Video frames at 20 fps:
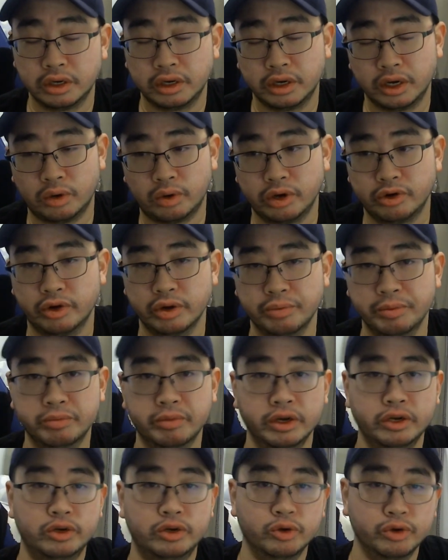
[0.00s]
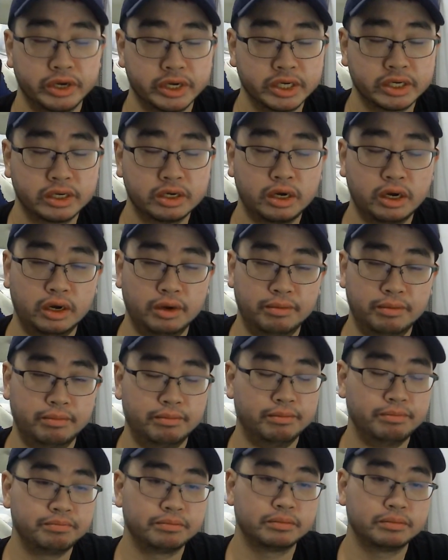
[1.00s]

Now, what do I mean by doing?